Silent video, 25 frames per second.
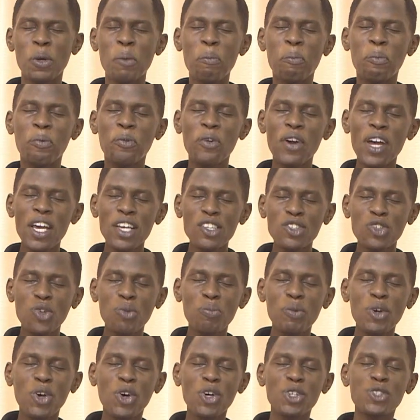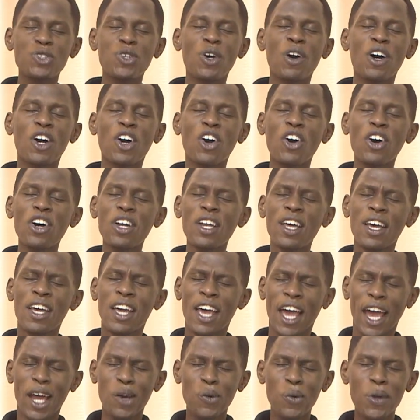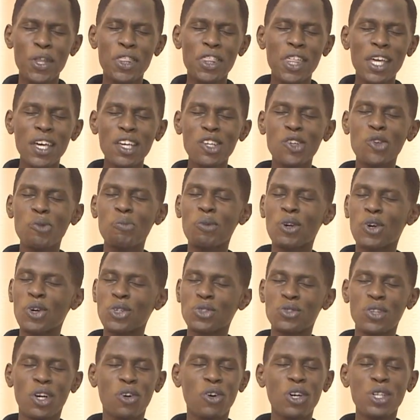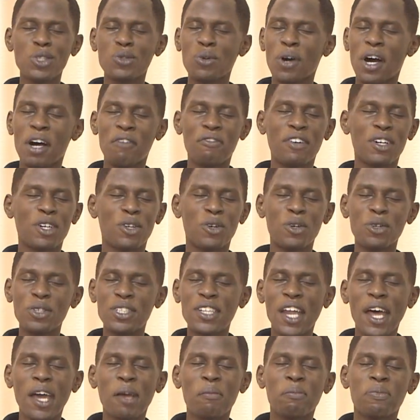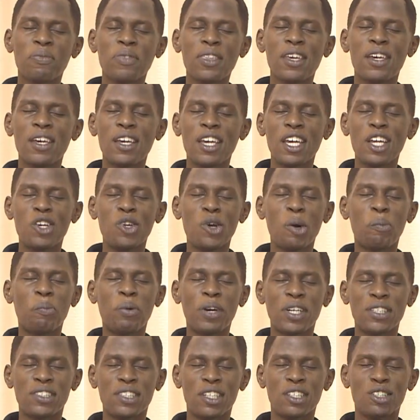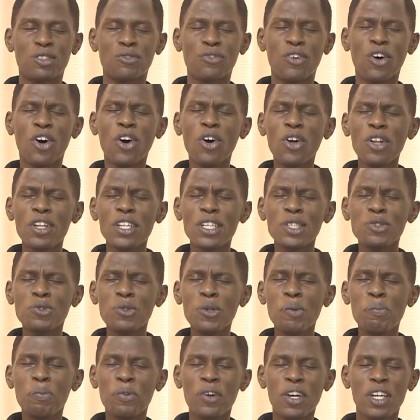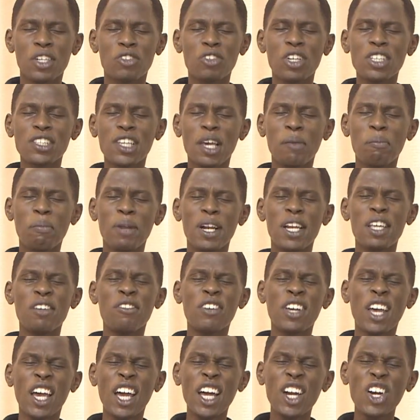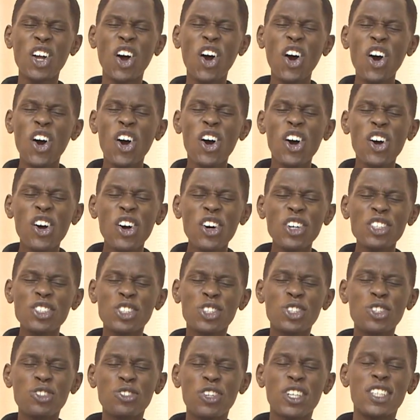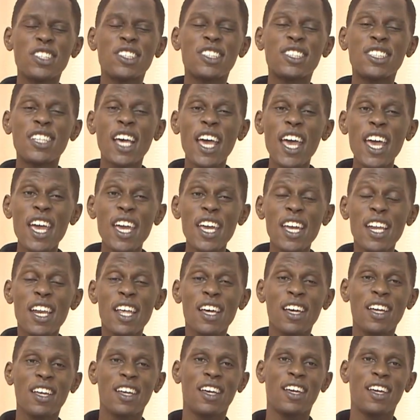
We praise you because you are God, and we thank you because you're going to have a good time in your presence. For all this we pray, trusting and believing, and all God's children said,